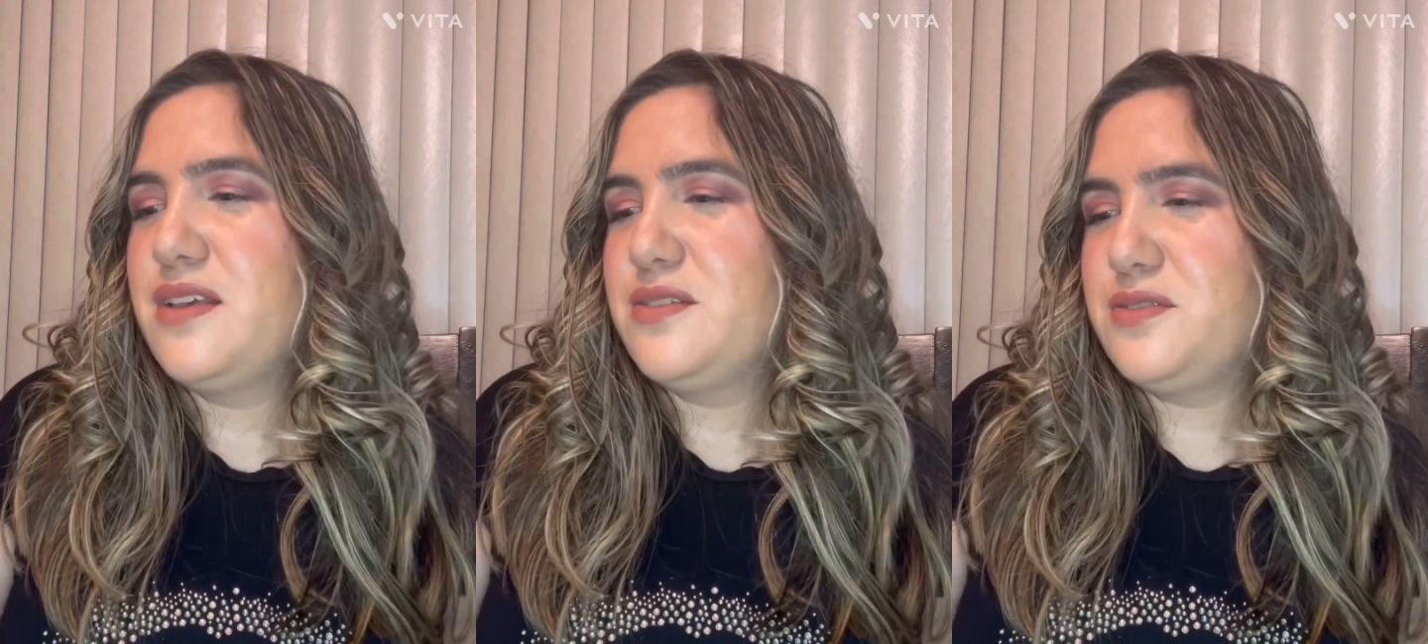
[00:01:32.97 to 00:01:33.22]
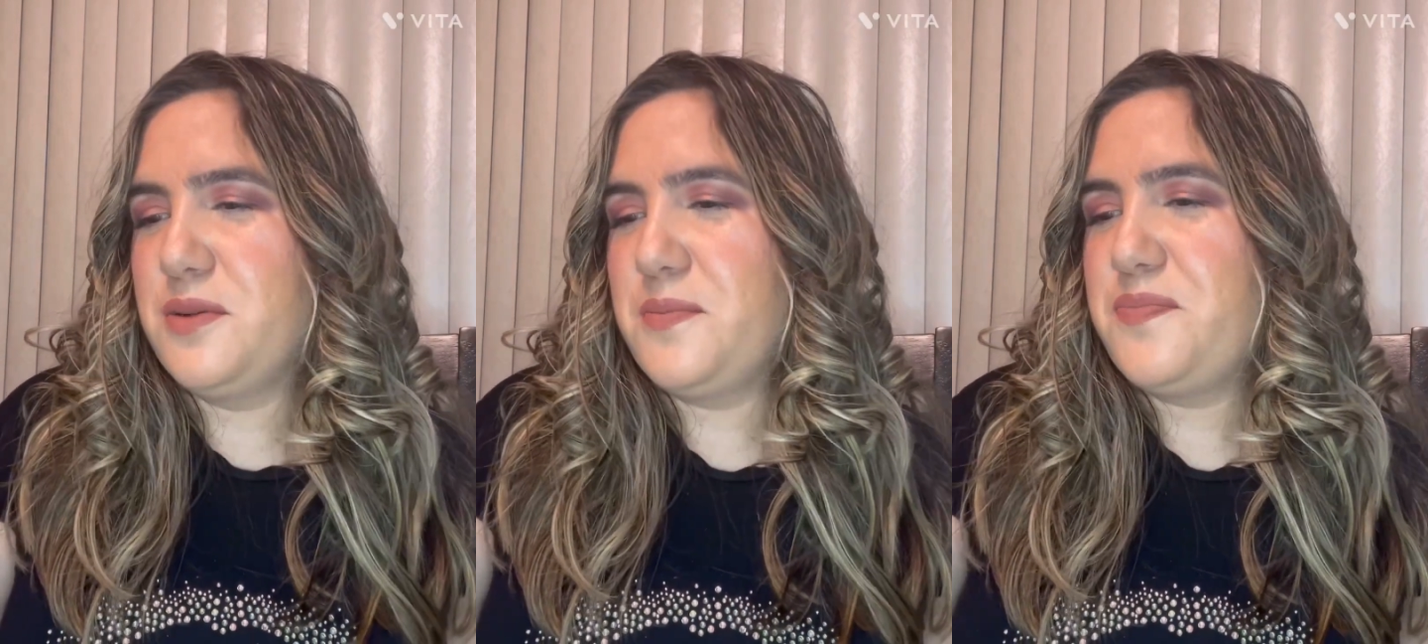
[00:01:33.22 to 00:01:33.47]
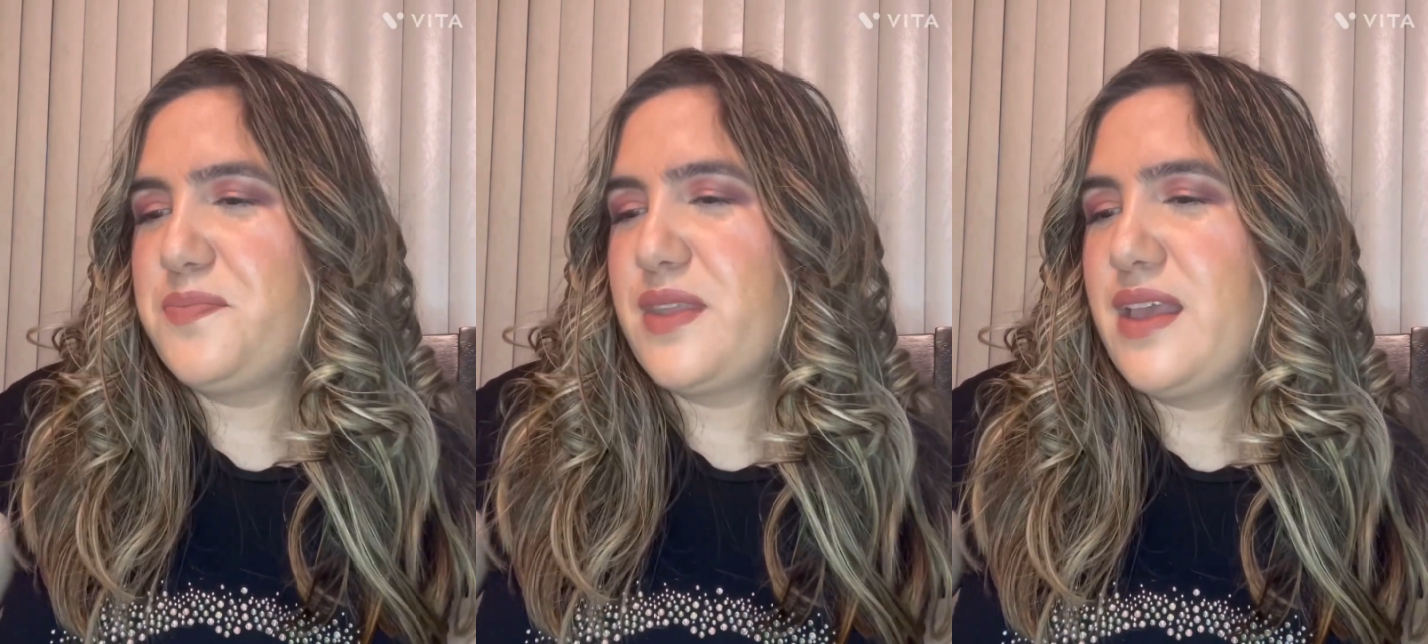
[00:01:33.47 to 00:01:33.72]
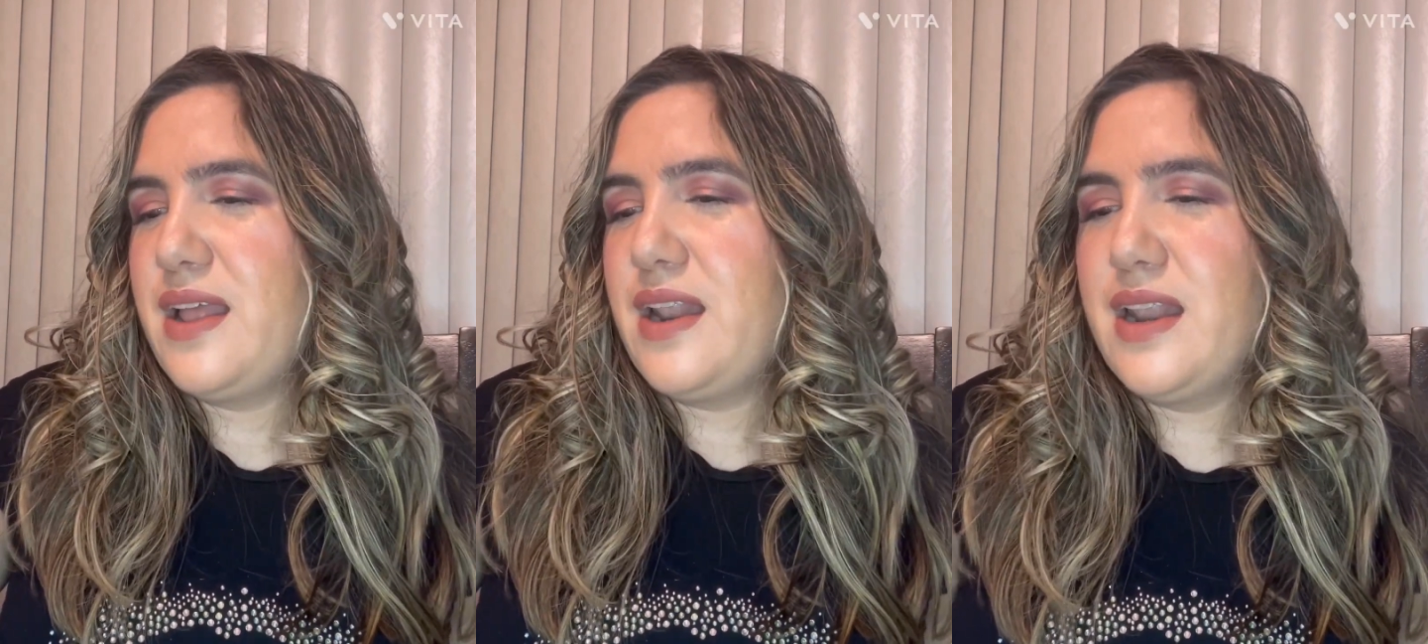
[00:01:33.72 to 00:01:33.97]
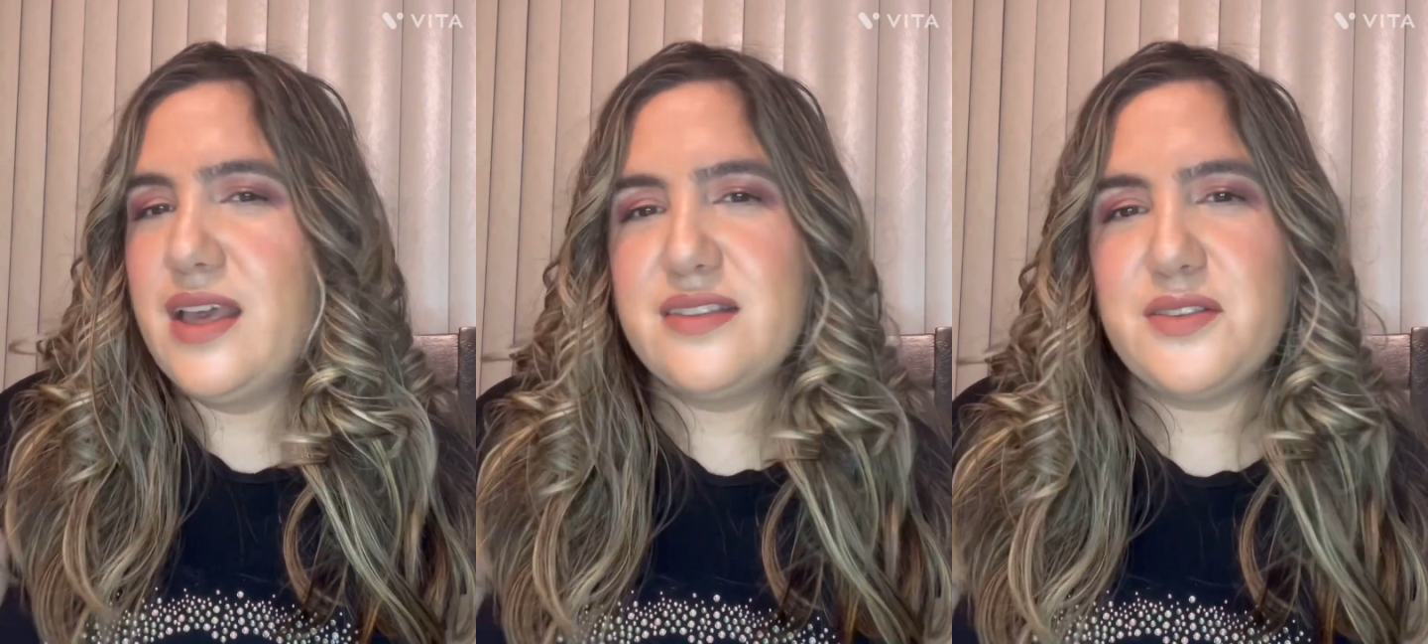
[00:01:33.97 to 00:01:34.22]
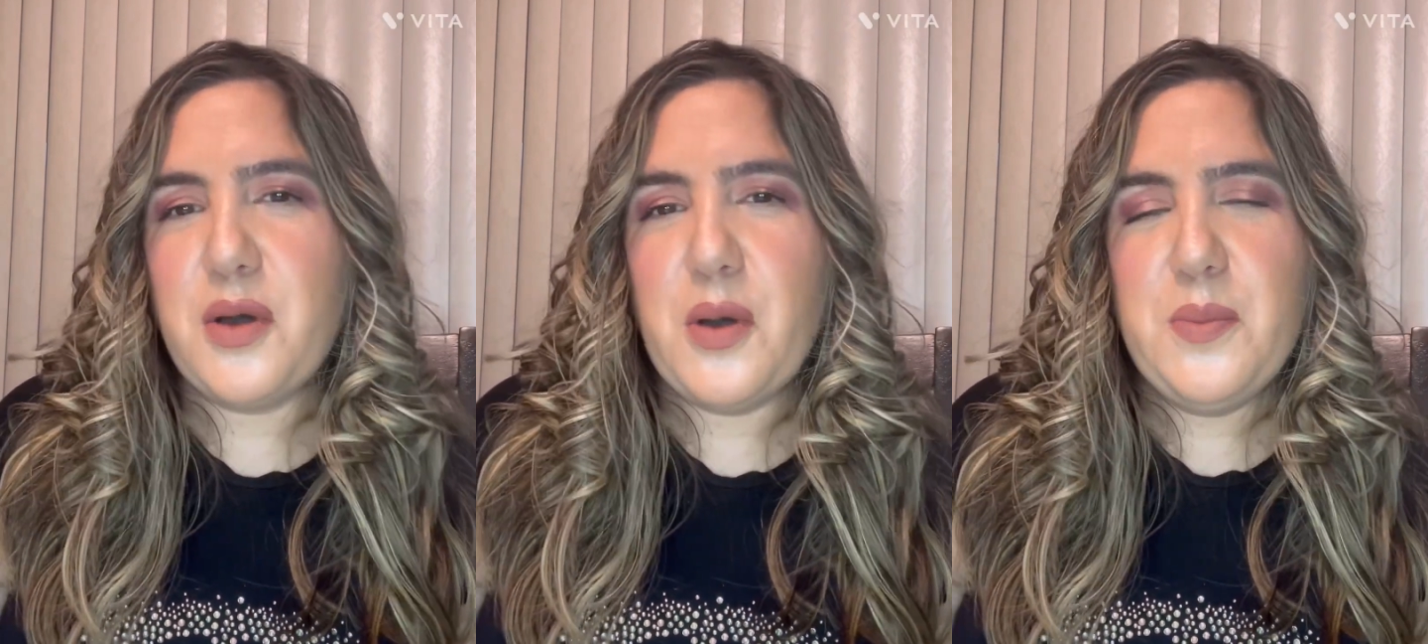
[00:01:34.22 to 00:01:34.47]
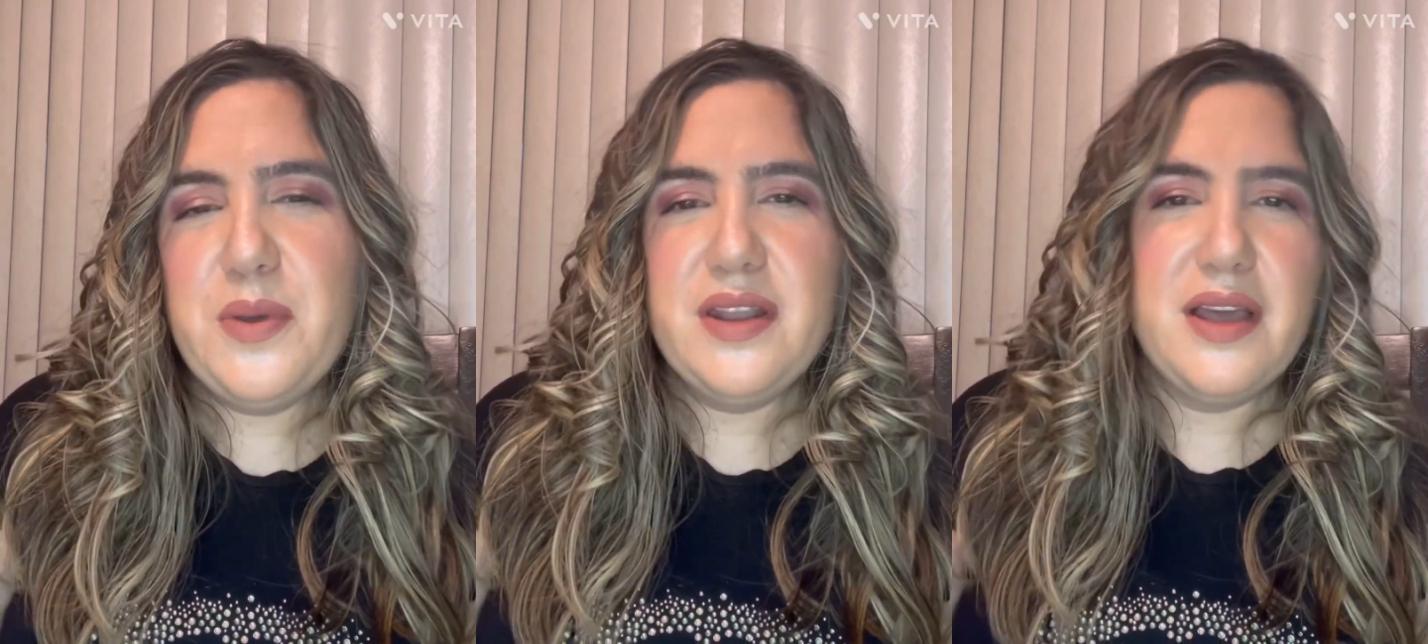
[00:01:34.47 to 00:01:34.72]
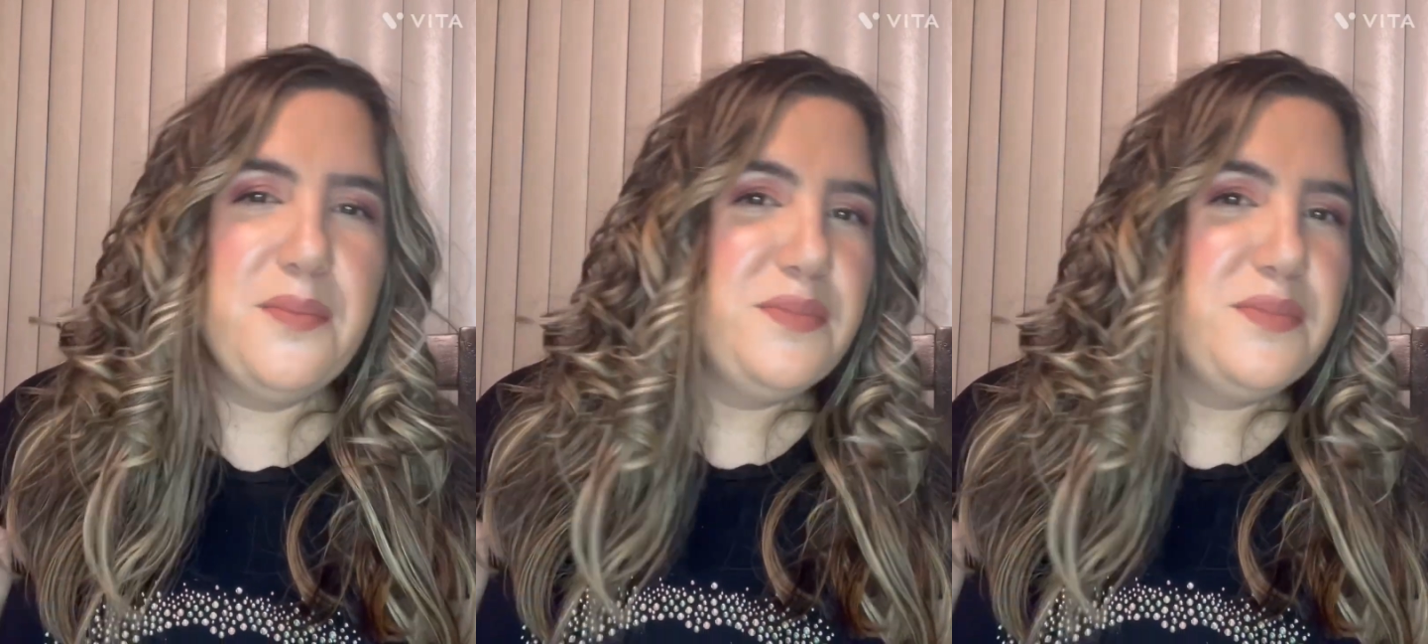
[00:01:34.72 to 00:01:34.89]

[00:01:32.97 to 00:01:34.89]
So let's open up